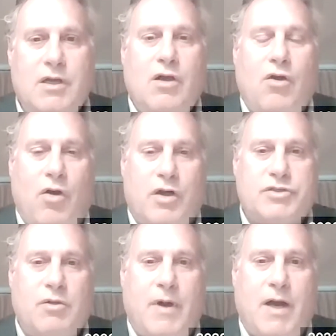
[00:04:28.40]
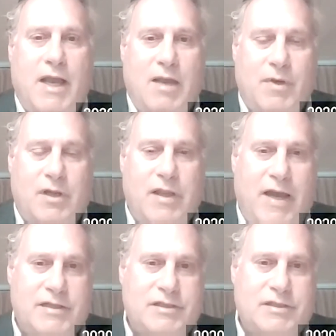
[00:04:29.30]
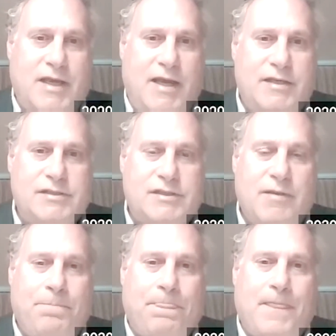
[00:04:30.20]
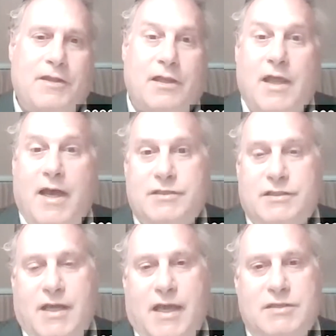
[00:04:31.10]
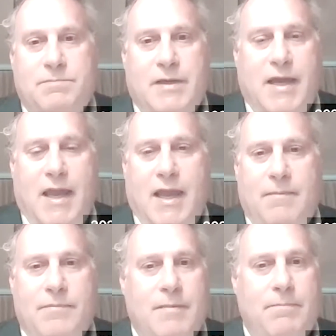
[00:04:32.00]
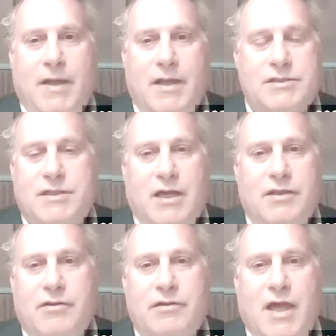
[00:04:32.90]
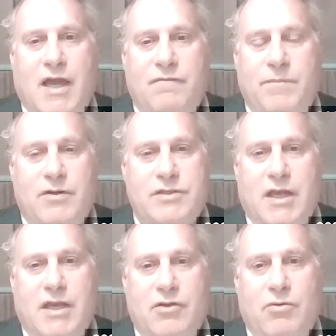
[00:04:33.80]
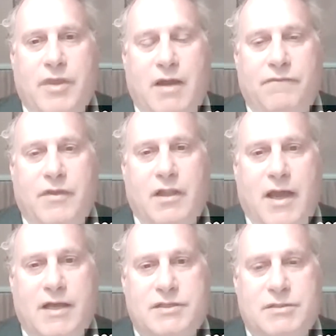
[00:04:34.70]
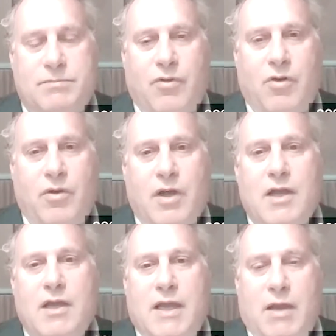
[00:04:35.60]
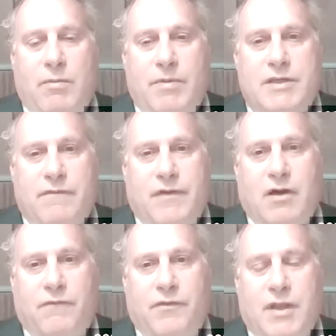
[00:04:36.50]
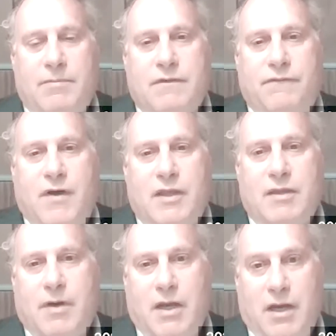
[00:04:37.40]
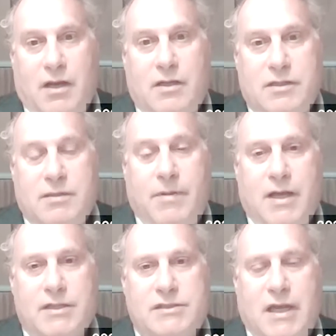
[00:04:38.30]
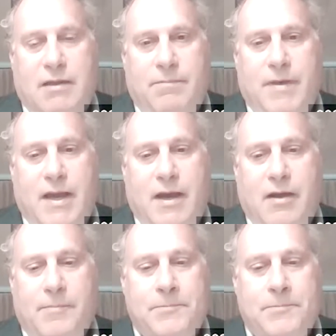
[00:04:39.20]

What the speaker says: also buy him a glasses case. And the glasses case became the biggest thing in their life because they knew that if the glasses broke, it would be difficult for them to find the money to buy a second pair.